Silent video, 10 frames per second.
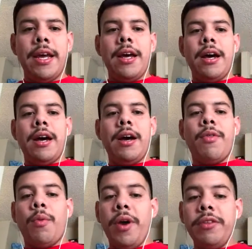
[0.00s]
The
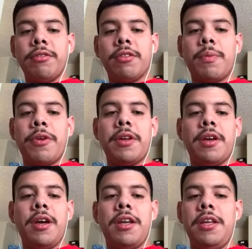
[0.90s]
Wizards look pretty
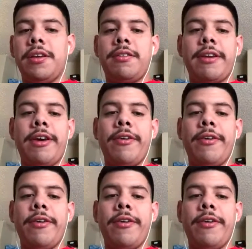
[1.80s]
good, and you could tell